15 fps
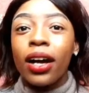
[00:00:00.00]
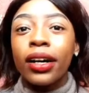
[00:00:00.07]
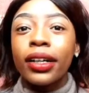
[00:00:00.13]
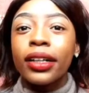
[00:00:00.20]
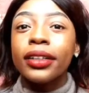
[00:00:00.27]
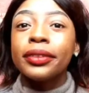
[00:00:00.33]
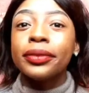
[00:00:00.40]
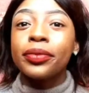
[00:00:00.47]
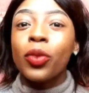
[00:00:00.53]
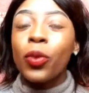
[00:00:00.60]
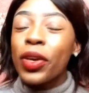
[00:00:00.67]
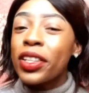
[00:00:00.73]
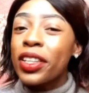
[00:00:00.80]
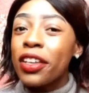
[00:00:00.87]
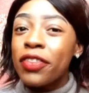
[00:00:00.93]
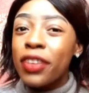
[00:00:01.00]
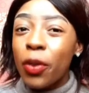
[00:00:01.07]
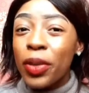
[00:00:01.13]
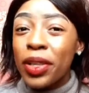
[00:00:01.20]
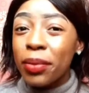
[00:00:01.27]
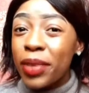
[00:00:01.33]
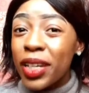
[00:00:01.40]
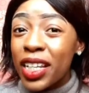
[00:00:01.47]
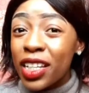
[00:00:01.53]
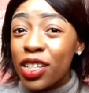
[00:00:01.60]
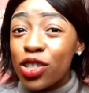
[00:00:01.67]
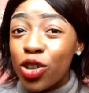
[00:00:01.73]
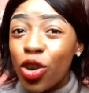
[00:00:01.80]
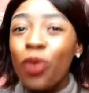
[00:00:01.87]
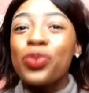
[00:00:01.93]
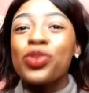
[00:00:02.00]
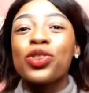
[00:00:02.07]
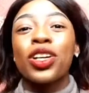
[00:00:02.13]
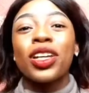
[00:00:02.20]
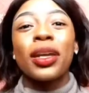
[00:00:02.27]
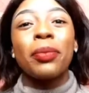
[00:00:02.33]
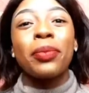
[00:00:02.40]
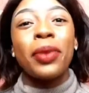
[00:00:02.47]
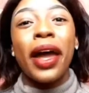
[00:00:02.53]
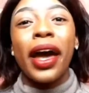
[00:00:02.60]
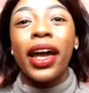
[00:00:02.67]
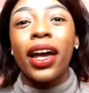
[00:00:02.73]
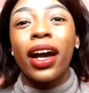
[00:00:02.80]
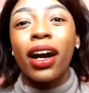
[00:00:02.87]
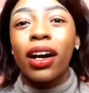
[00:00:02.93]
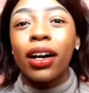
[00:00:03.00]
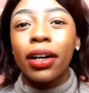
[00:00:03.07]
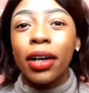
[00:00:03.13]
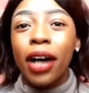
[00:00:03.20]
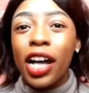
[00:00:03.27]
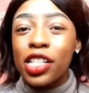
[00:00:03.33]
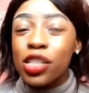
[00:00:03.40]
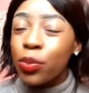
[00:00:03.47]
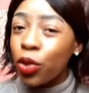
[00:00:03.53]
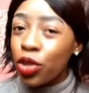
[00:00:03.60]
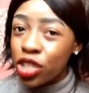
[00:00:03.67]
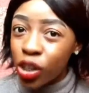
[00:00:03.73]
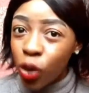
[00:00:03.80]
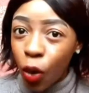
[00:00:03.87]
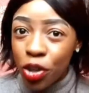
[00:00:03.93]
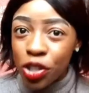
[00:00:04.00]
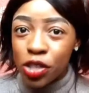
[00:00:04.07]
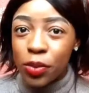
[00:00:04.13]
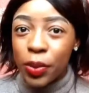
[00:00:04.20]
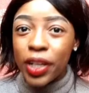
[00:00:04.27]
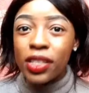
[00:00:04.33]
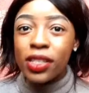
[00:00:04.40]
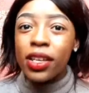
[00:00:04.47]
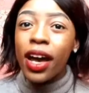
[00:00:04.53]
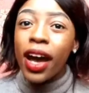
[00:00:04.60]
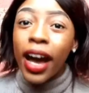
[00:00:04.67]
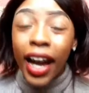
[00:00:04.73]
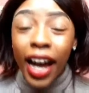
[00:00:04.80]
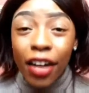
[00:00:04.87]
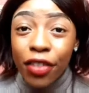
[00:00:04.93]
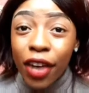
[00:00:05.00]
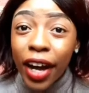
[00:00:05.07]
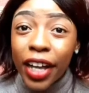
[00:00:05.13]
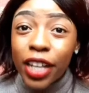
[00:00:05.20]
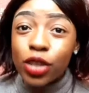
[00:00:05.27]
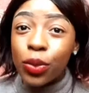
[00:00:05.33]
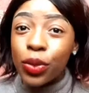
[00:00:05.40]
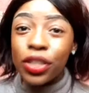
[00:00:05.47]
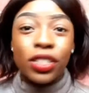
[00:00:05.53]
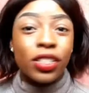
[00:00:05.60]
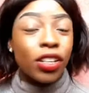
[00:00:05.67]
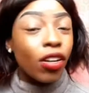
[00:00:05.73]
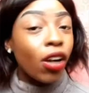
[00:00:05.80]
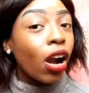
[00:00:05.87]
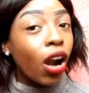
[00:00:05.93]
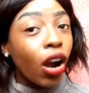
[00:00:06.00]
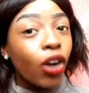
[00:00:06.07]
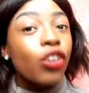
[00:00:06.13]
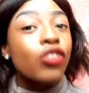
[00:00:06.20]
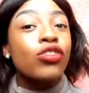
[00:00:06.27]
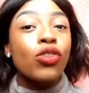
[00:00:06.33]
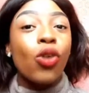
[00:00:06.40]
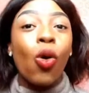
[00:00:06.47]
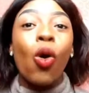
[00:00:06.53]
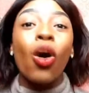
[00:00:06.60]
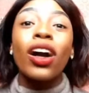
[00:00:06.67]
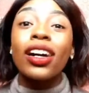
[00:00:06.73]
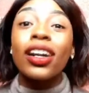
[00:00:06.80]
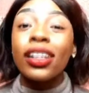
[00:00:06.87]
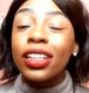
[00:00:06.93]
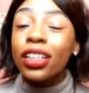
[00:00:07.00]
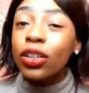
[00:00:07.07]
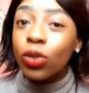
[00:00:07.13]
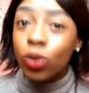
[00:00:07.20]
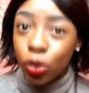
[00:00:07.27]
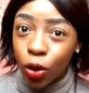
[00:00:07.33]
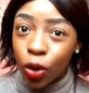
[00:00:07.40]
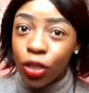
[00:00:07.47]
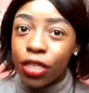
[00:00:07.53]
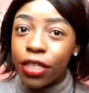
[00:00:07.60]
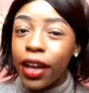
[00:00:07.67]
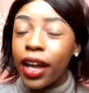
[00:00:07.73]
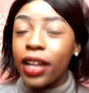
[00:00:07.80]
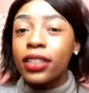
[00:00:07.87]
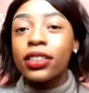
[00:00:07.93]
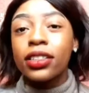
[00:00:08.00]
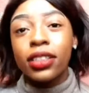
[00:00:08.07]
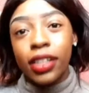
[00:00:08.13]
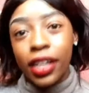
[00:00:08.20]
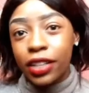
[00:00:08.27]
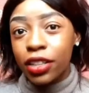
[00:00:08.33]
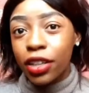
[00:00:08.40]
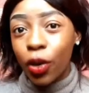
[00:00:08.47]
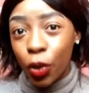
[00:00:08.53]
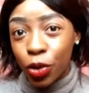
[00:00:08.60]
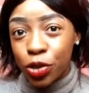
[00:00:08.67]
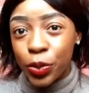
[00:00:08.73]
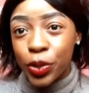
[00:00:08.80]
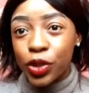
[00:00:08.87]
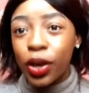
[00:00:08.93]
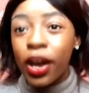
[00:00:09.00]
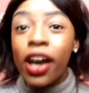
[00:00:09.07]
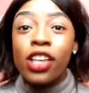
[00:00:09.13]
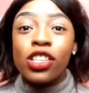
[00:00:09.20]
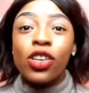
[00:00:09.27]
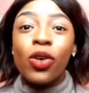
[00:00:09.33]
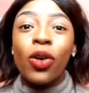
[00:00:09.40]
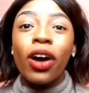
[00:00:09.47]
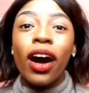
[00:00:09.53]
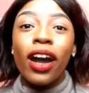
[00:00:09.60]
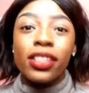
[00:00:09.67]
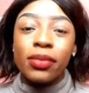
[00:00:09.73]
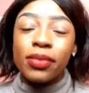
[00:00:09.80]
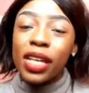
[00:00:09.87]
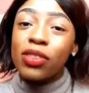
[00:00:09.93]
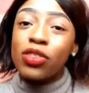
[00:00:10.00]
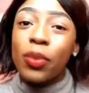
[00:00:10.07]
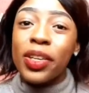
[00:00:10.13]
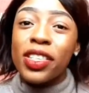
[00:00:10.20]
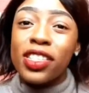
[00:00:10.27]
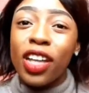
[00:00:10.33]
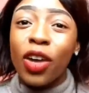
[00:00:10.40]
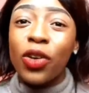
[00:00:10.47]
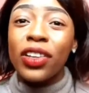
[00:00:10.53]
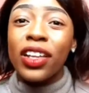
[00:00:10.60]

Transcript: And when the bleeding stops, you can apply antibiotic ointment, cover it with sterile gauze or clean cloth, and get to the hospital. So sometimes we might tell